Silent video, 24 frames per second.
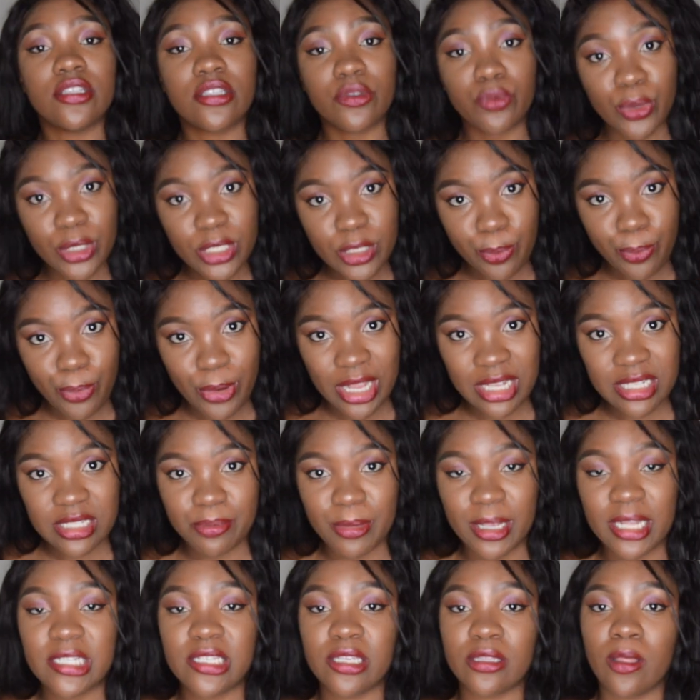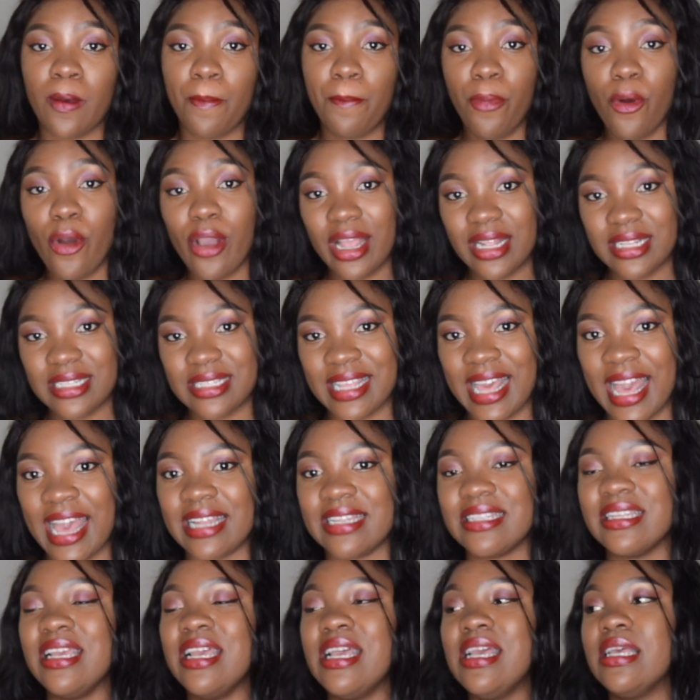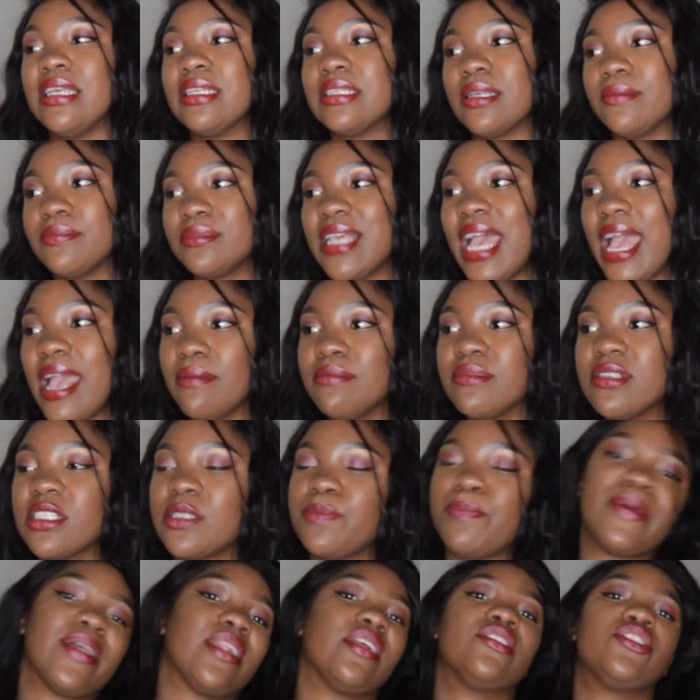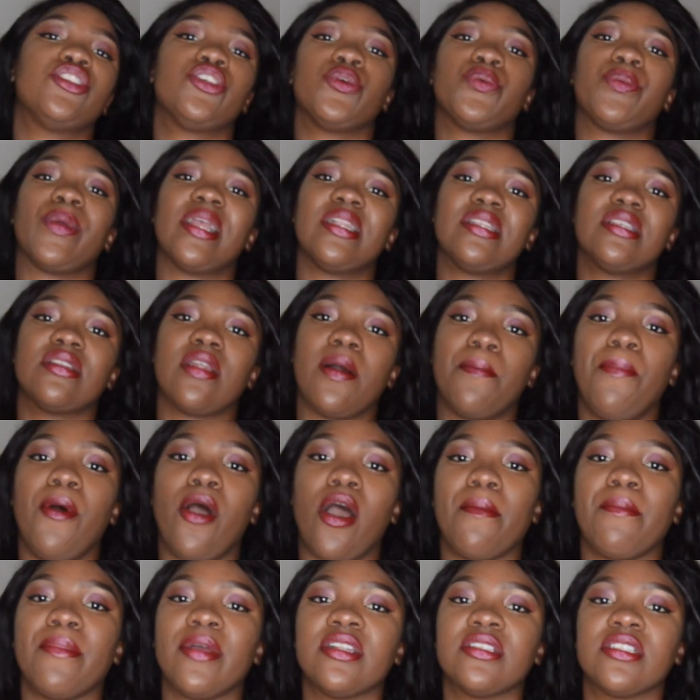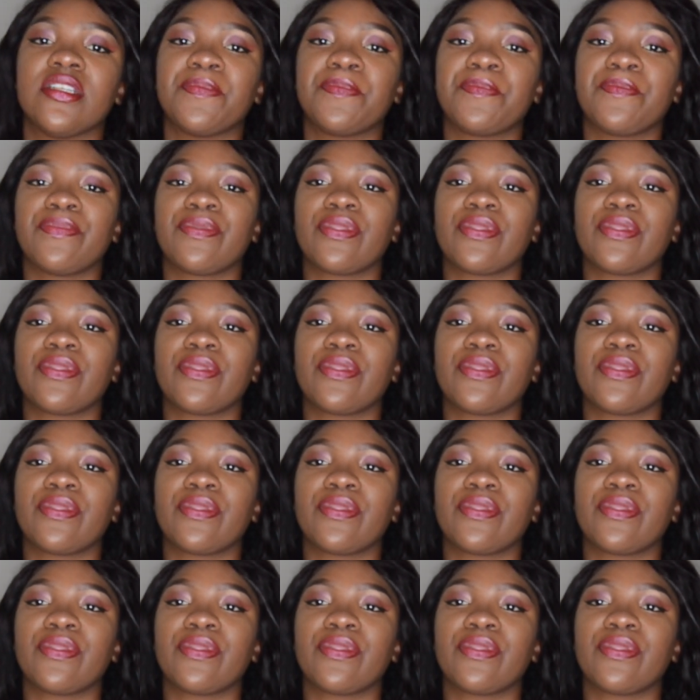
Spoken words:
which brings me to the point that sometimes it's better to rent an apartment